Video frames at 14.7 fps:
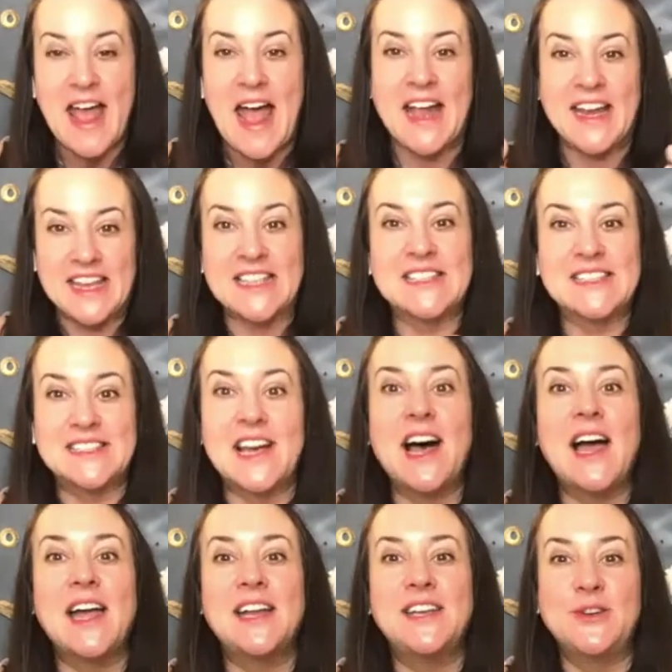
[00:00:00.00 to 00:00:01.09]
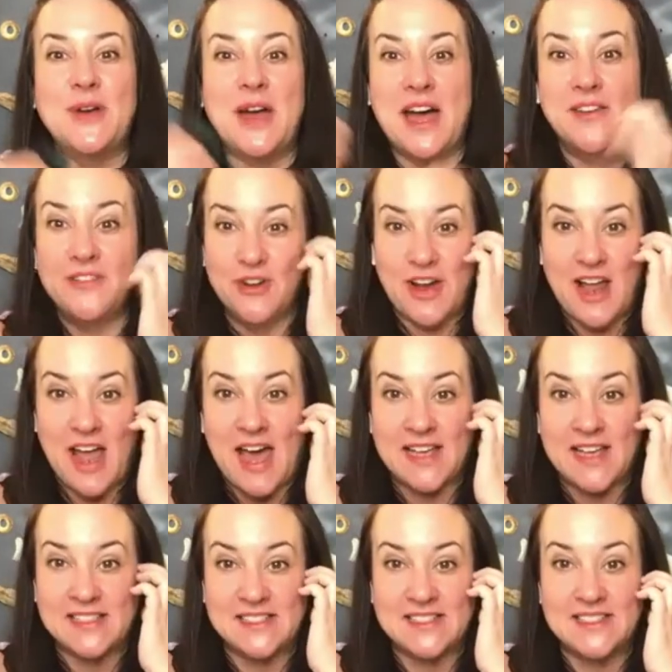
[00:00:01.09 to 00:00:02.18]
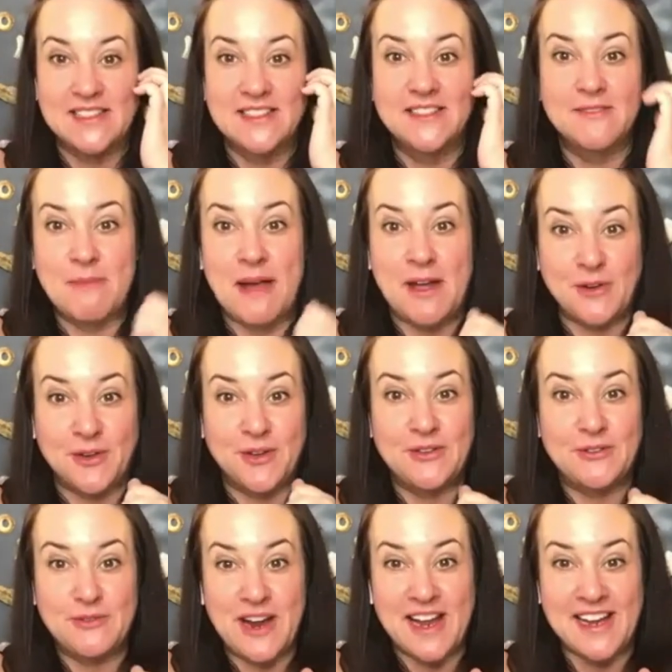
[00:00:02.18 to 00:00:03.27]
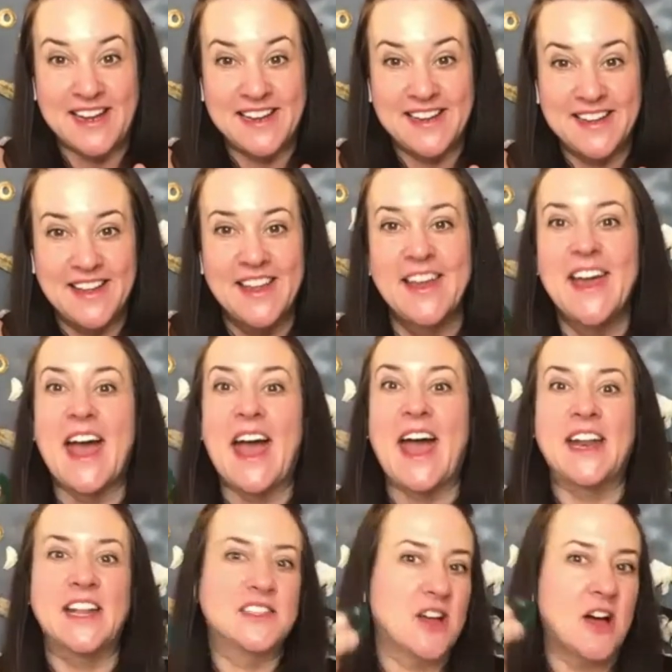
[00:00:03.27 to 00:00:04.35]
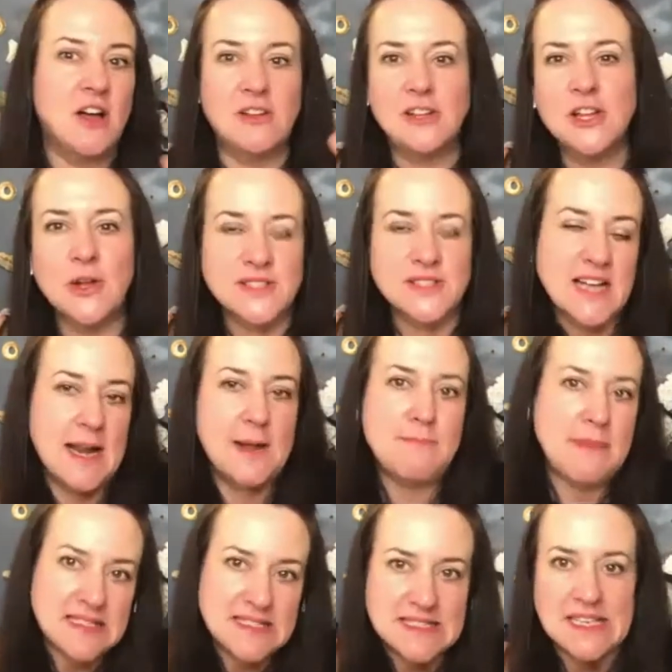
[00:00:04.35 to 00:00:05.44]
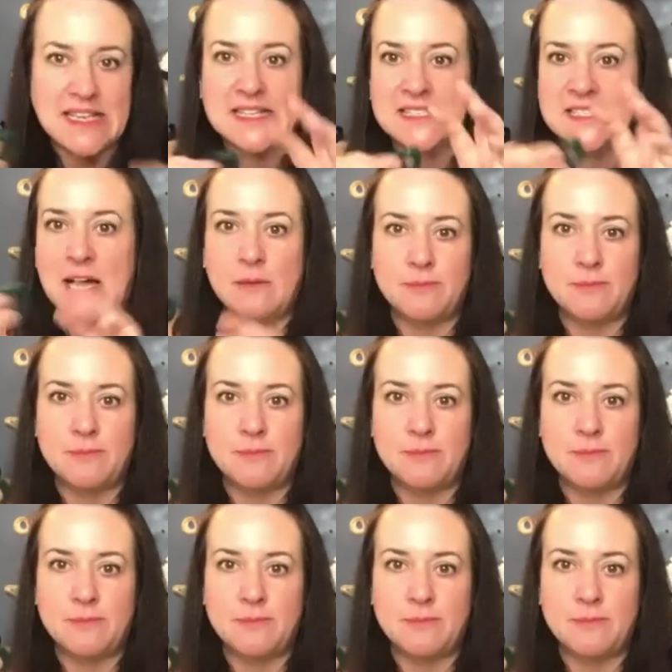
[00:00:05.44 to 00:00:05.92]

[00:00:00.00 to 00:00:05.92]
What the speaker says: And inside you have your cast metal ring. And it's all, it's kind of messy. It's not